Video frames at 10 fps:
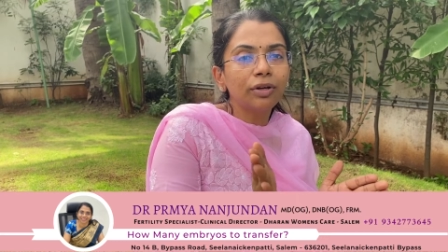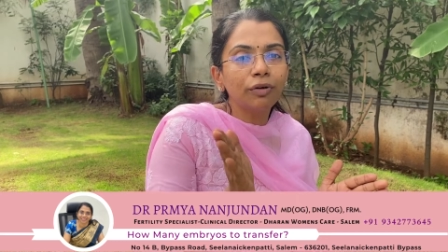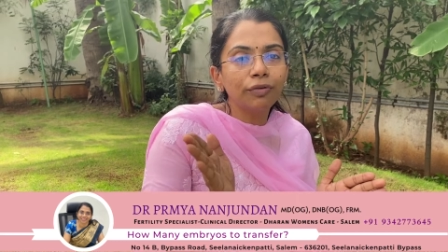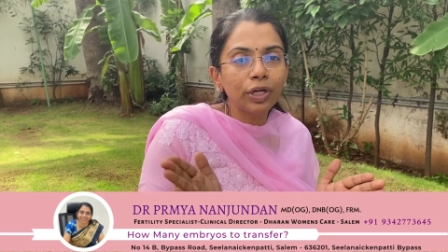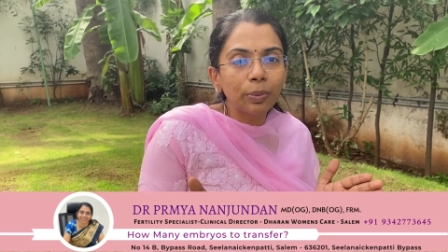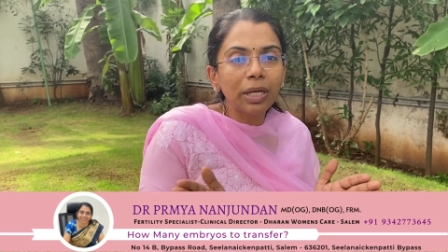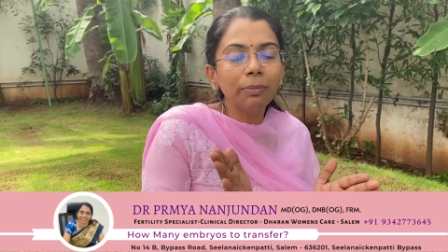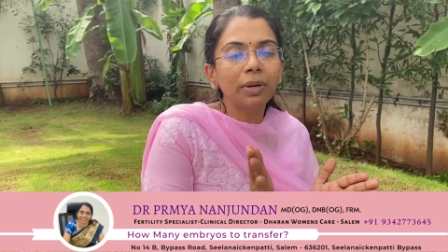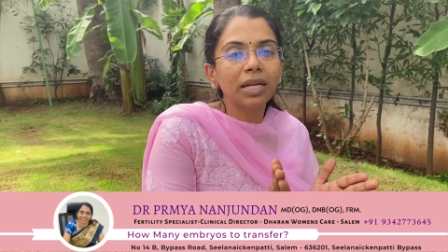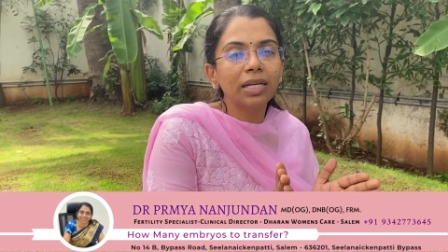of twin
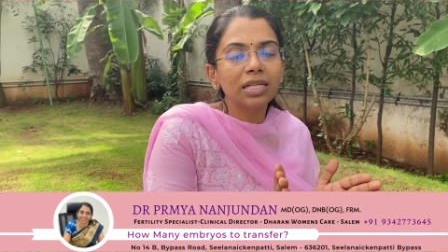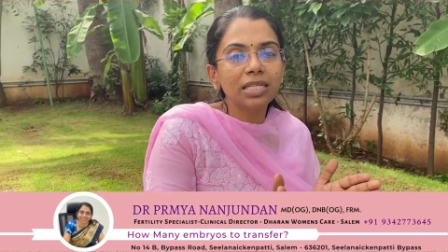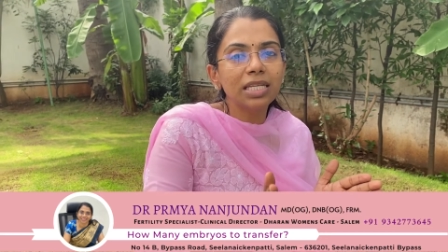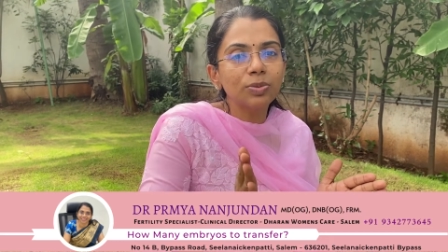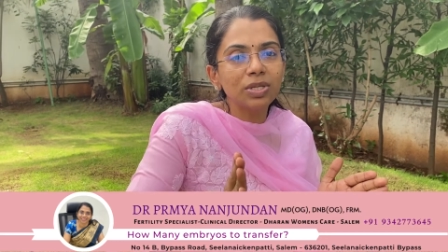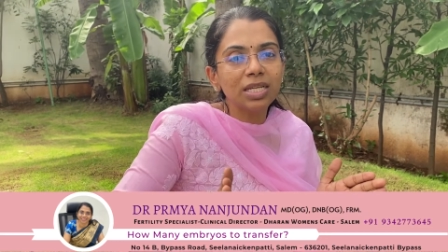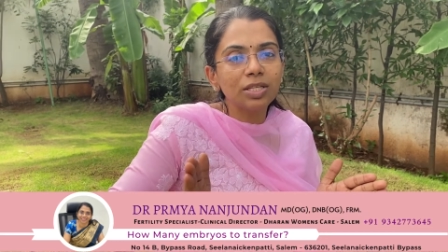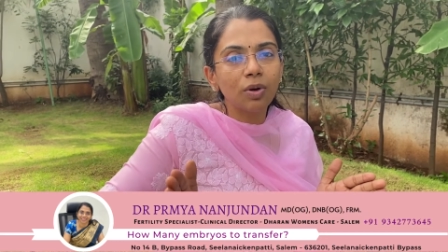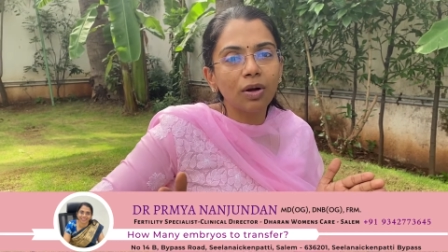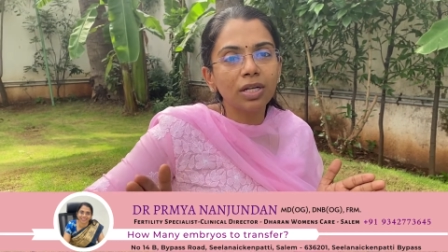pregnancies which has
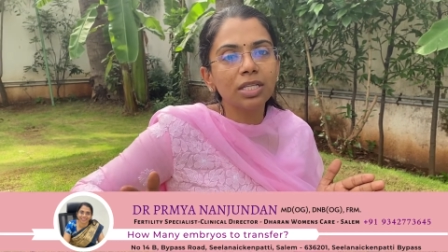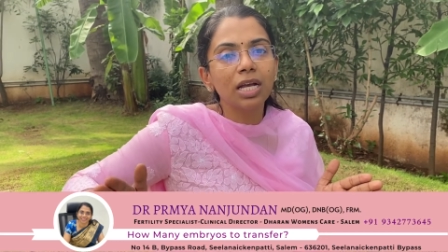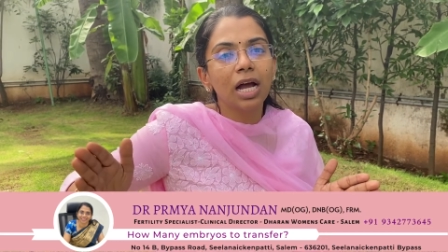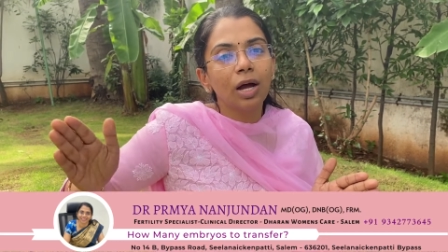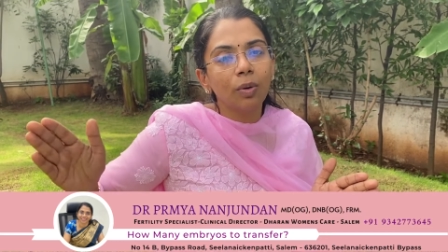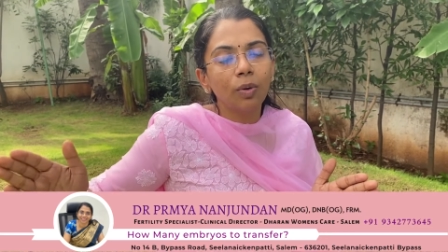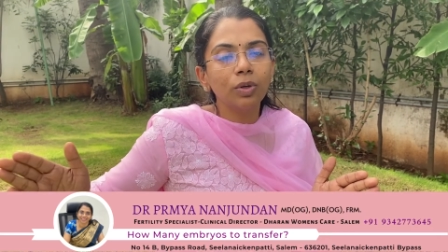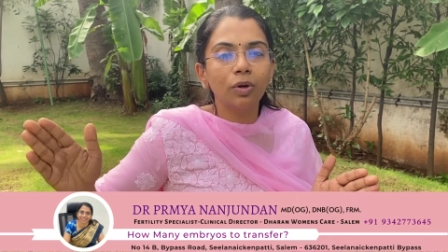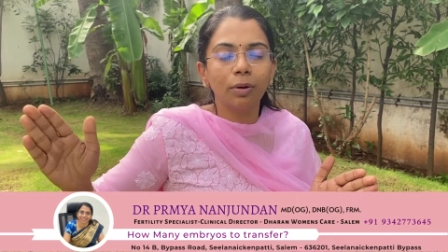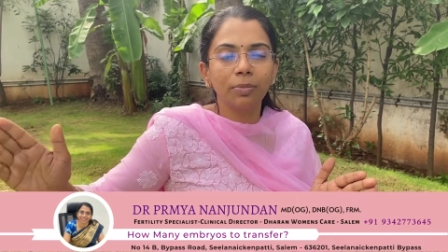got its
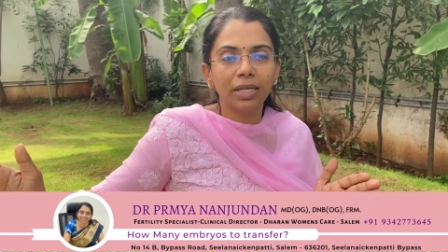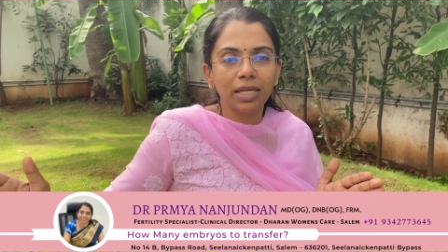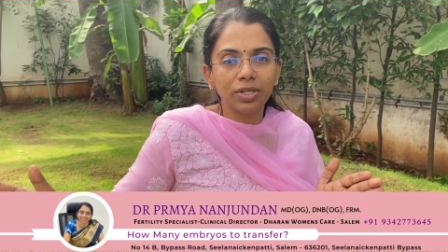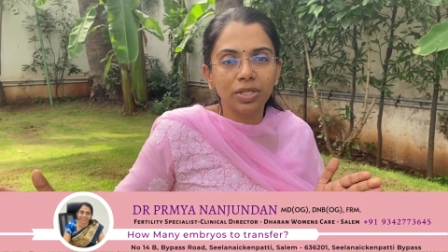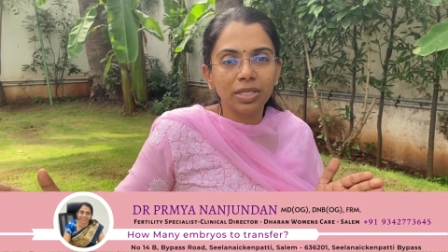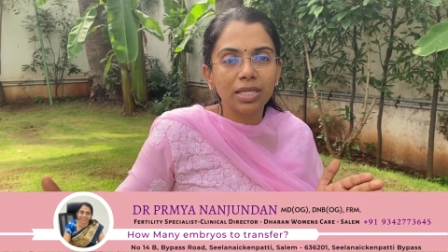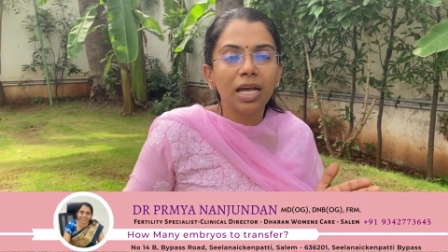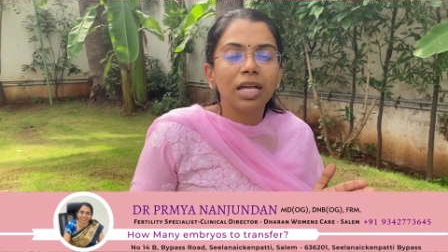own complications.